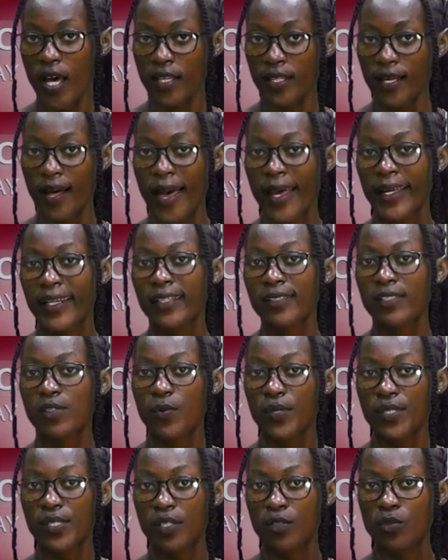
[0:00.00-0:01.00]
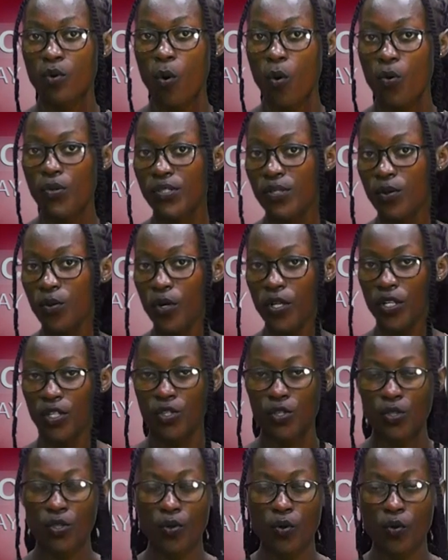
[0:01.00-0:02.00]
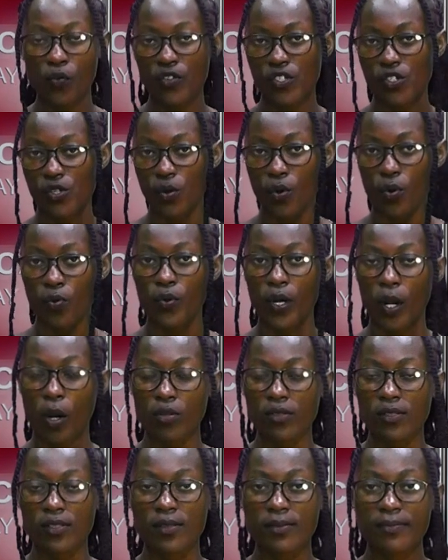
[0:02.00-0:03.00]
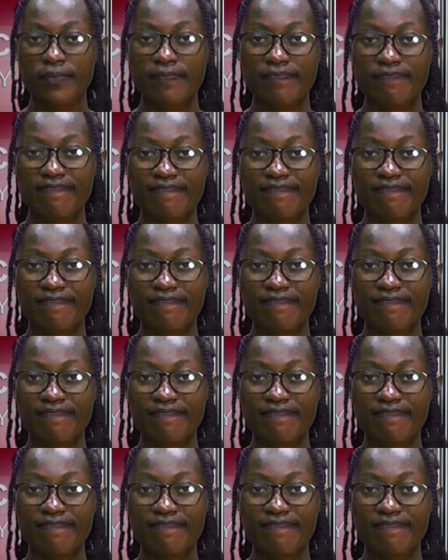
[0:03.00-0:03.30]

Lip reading: the island's western coast, according to the official records.